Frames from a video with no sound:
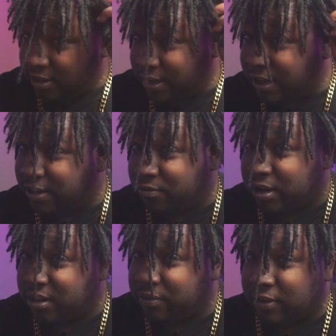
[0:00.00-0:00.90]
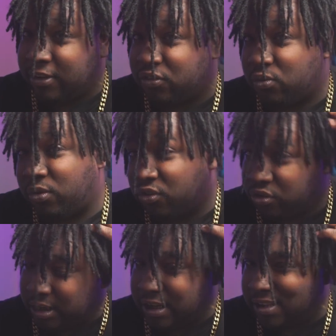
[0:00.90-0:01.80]
and run your fingers through your
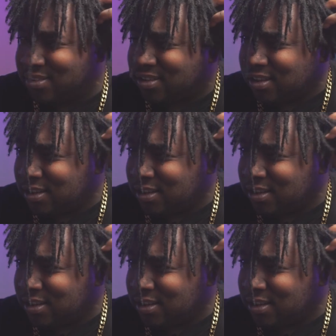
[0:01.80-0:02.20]
dreads.